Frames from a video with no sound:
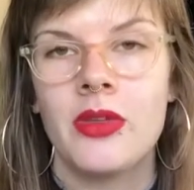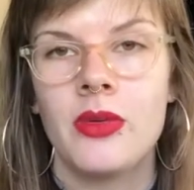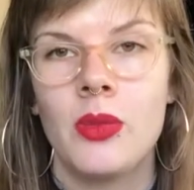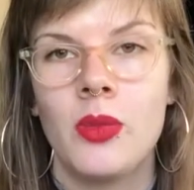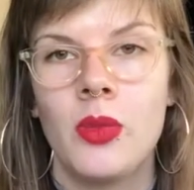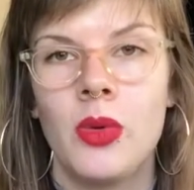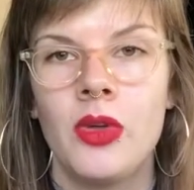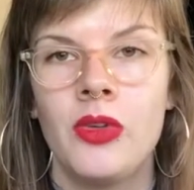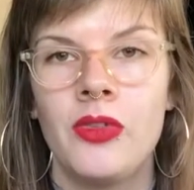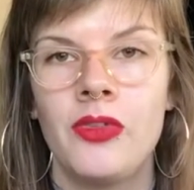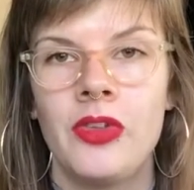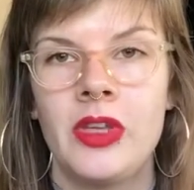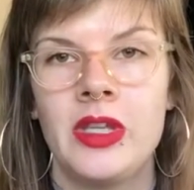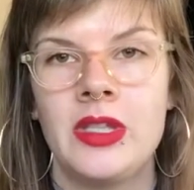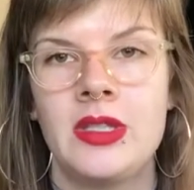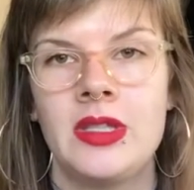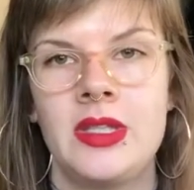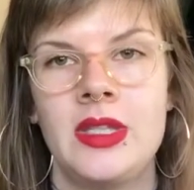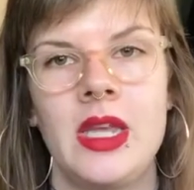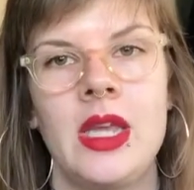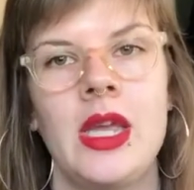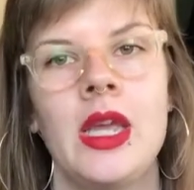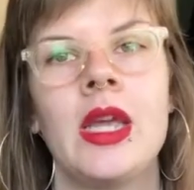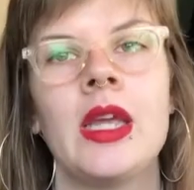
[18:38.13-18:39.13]
Woolf is
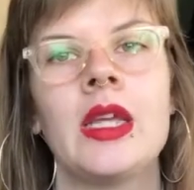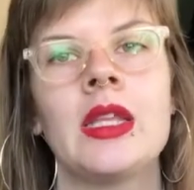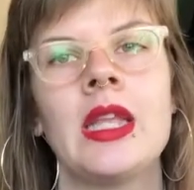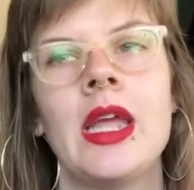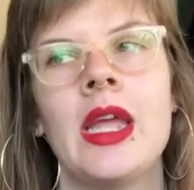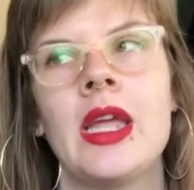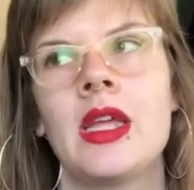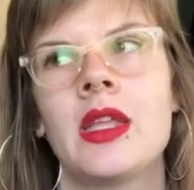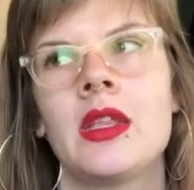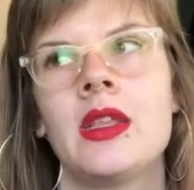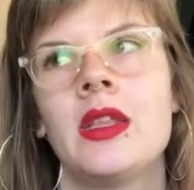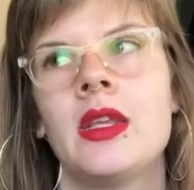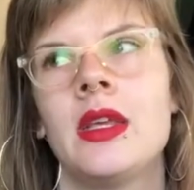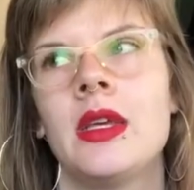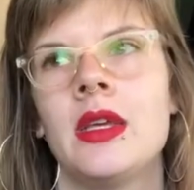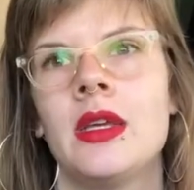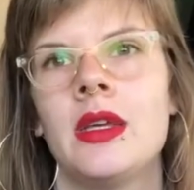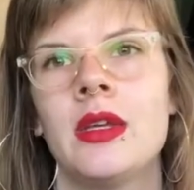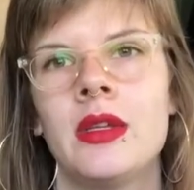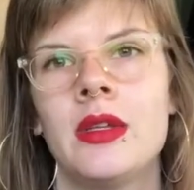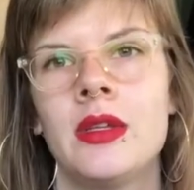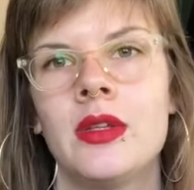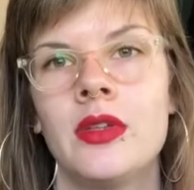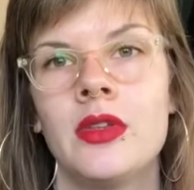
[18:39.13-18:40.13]
seeing like
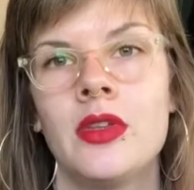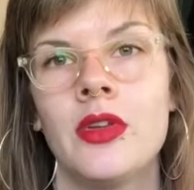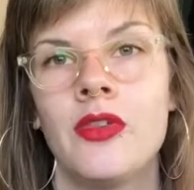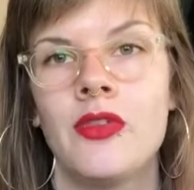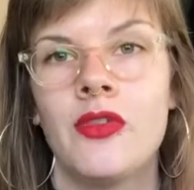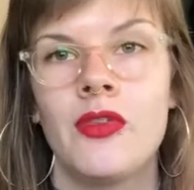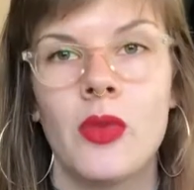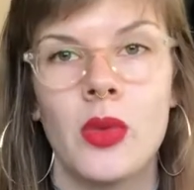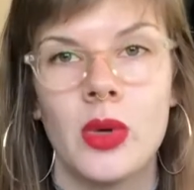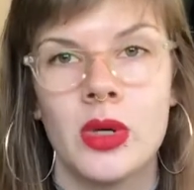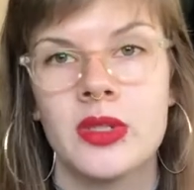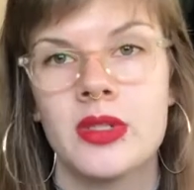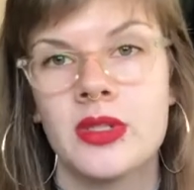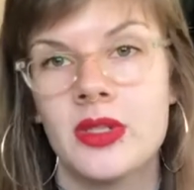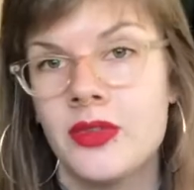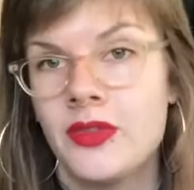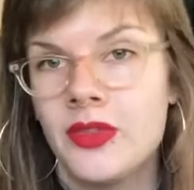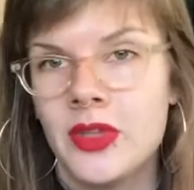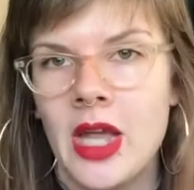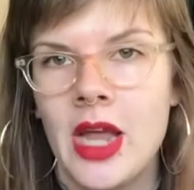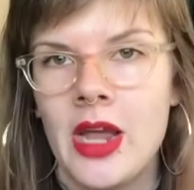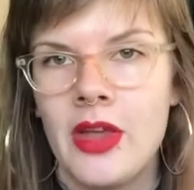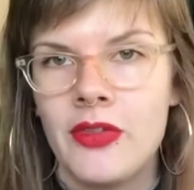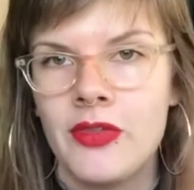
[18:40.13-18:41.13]
the force of
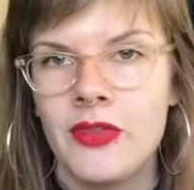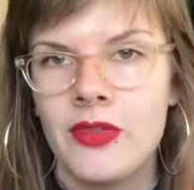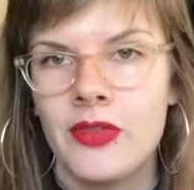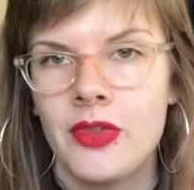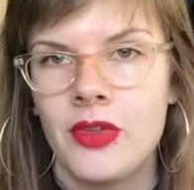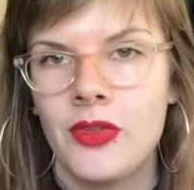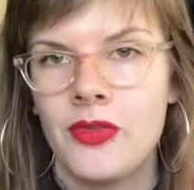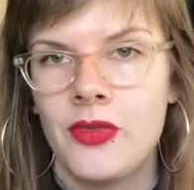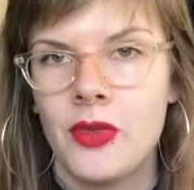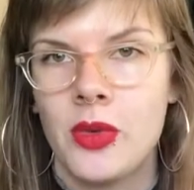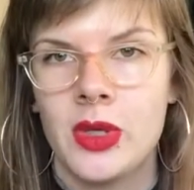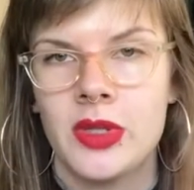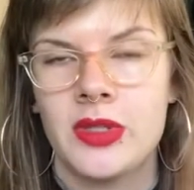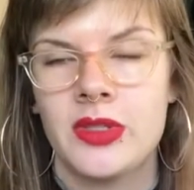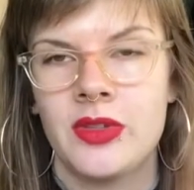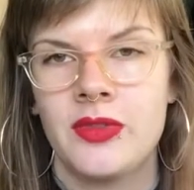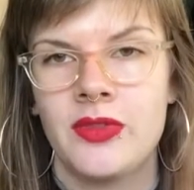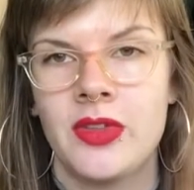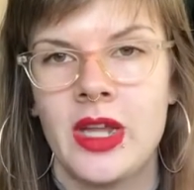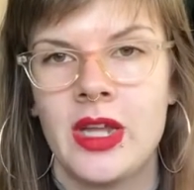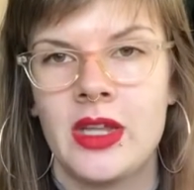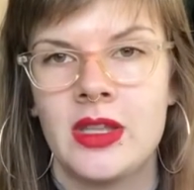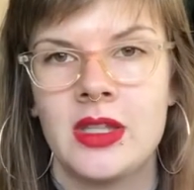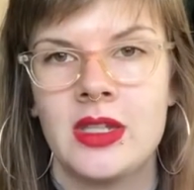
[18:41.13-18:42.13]
life, the force of
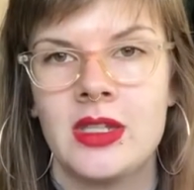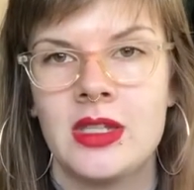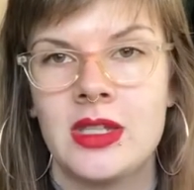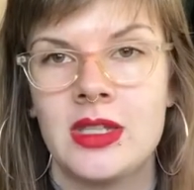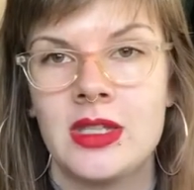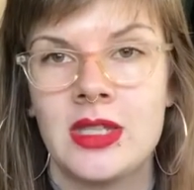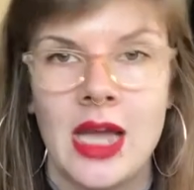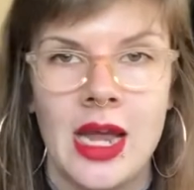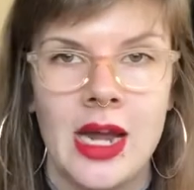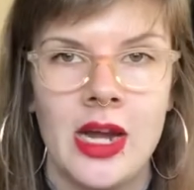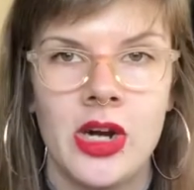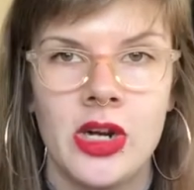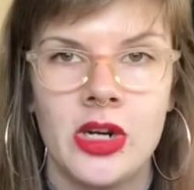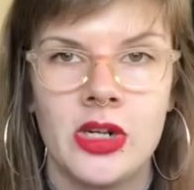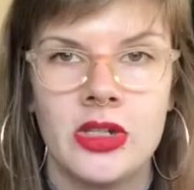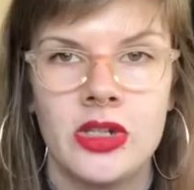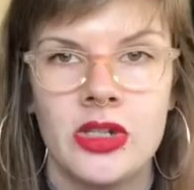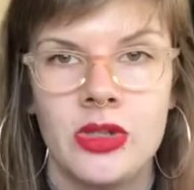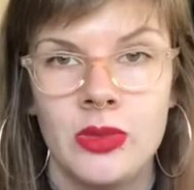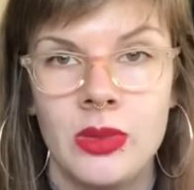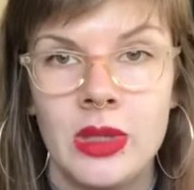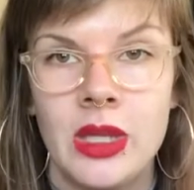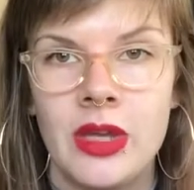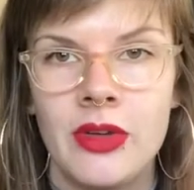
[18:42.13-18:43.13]
like the desire
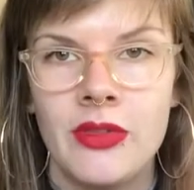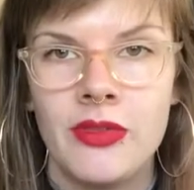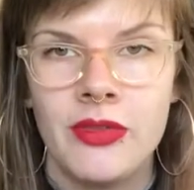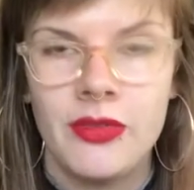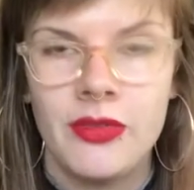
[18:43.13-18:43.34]
to live.